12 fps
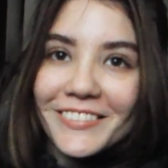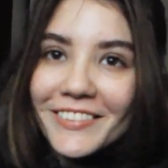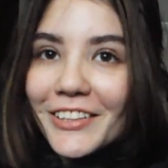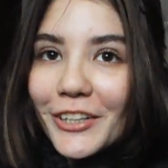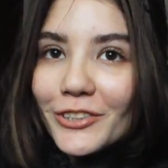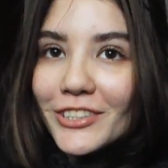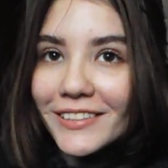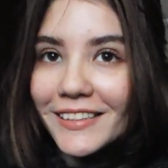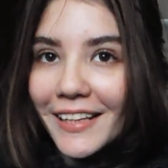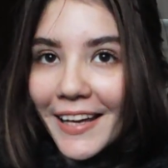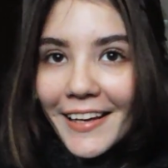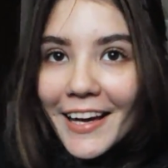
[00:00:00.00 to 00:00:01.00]
you know,
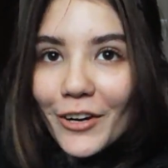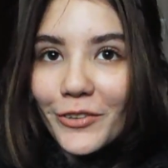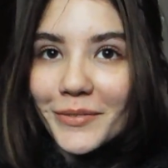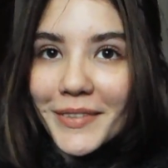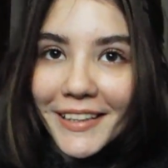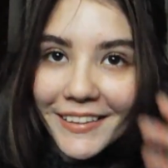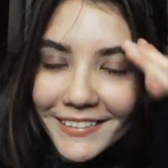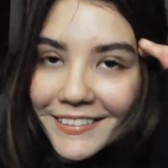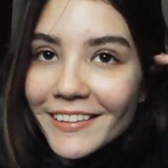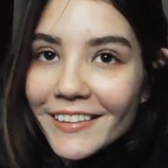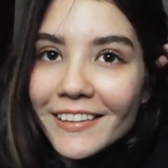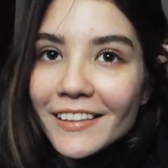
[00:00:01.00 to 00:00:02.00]
just hang out with me and
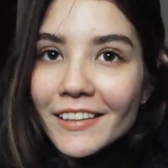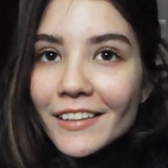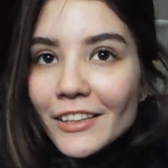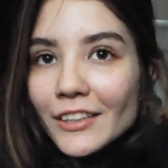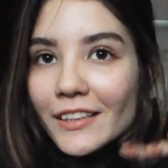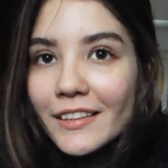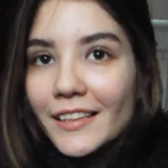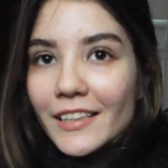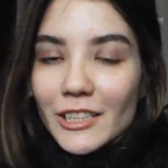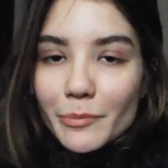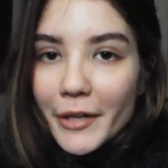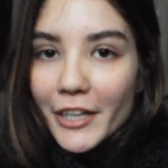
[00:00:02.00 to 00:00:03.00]
get
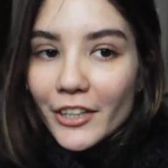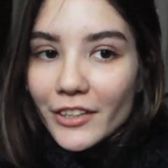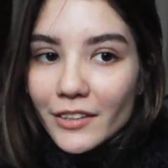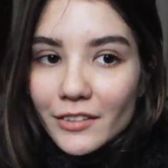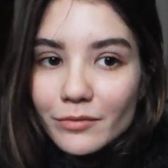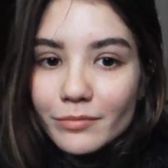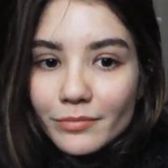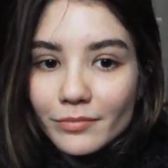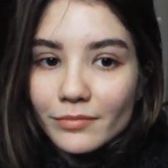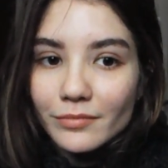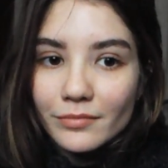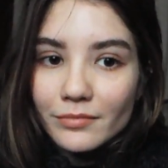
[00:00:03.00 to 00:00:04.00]
inspired and
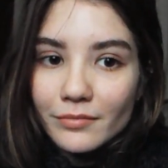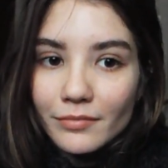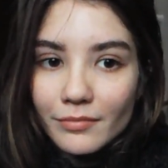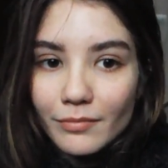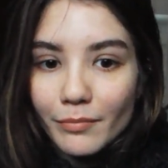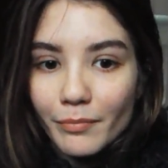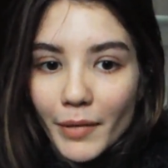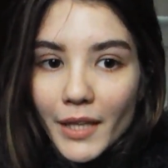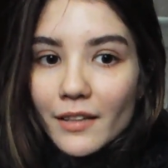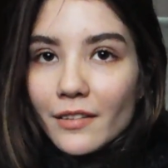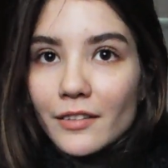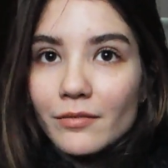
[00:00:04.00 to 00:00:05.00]

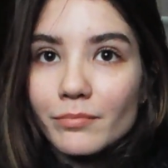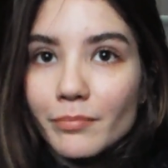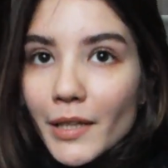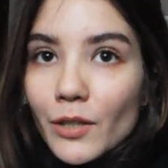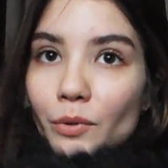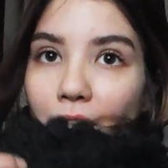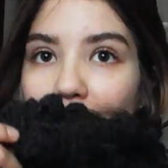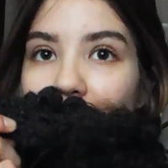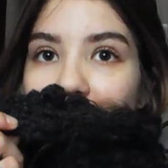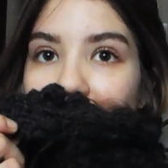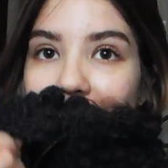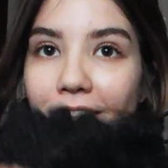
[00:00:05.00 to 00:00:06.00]
make one of
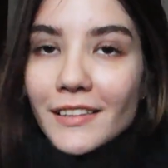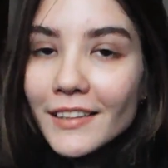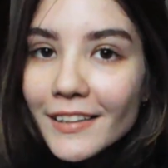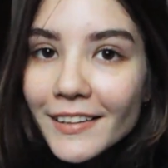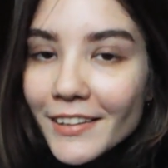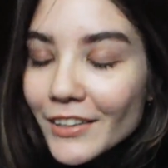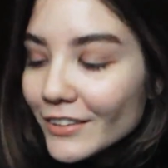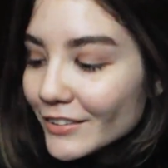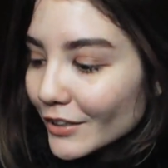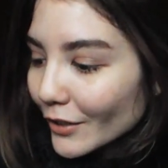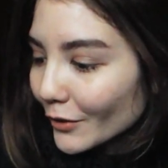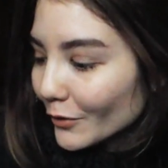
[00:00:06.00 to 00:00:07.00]
these.
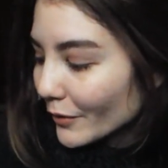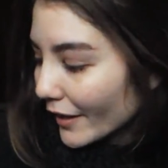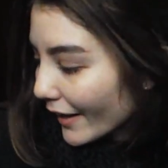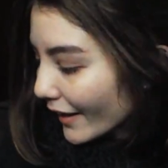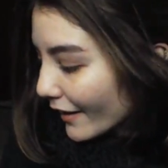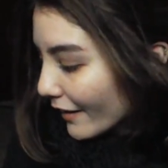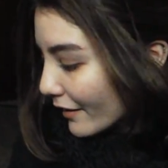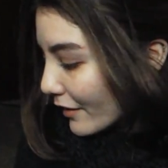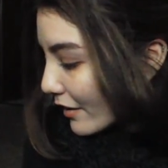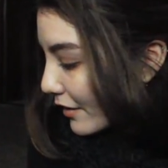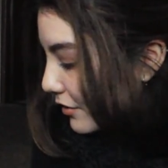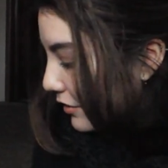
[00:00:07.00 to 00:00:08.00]
So yeah,
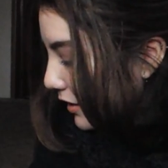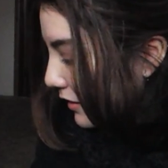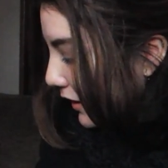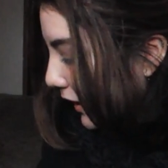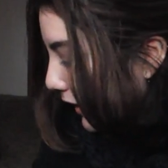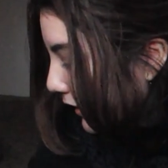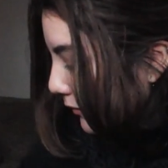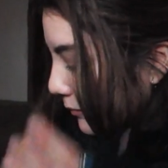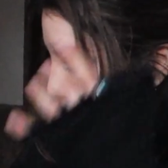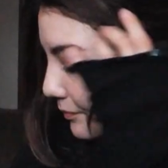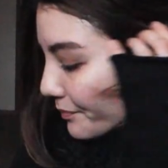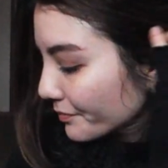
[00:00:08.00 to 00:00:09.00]
other than that,
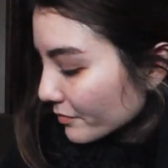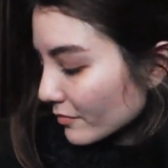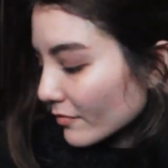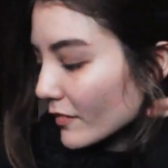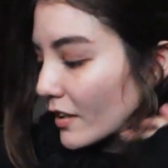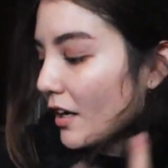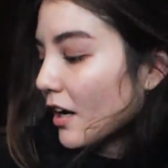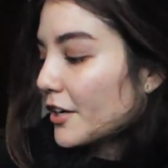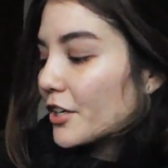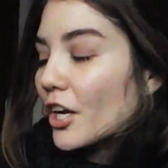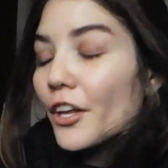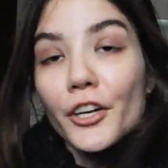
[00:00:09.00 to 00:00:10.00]

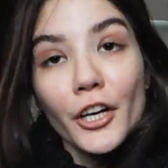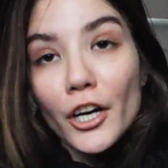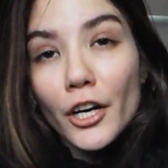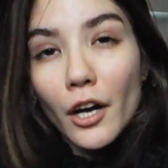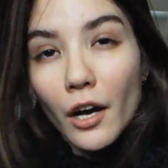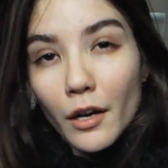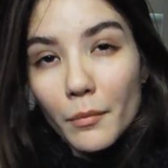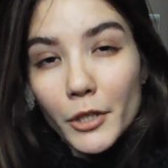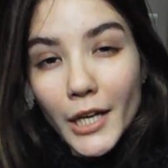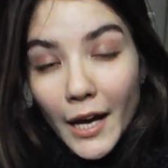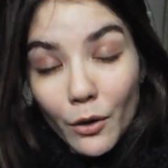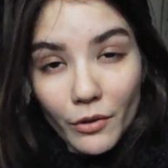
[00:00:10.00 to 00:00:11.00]
another
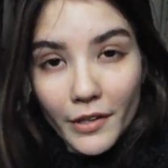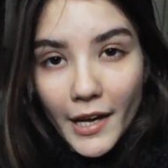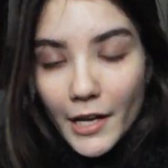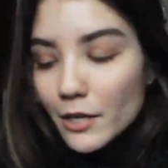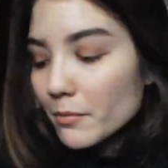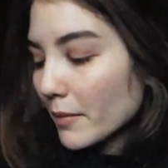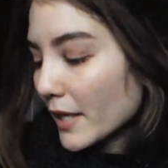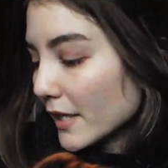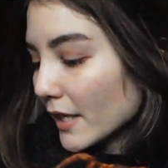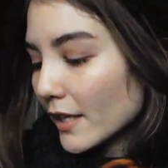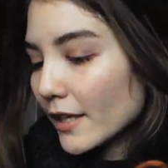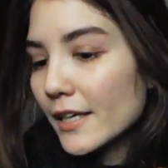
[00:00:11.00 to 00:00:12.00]
cowl that I'm
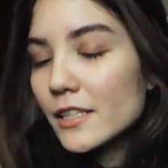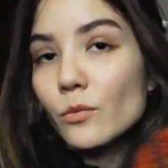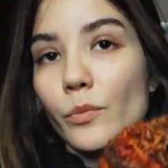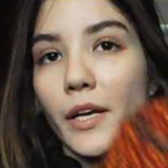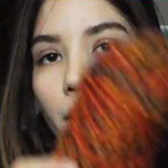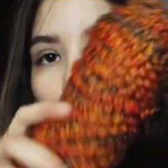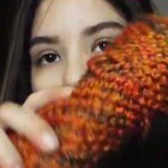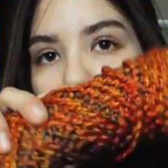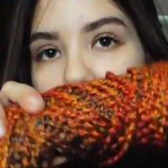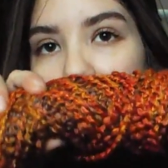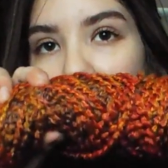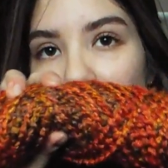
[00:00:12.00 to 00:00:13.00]
making is with
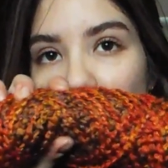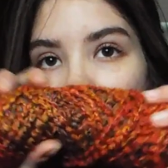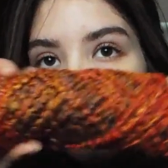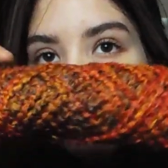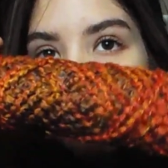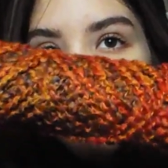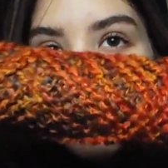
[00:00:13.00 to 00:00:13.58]
this yarn right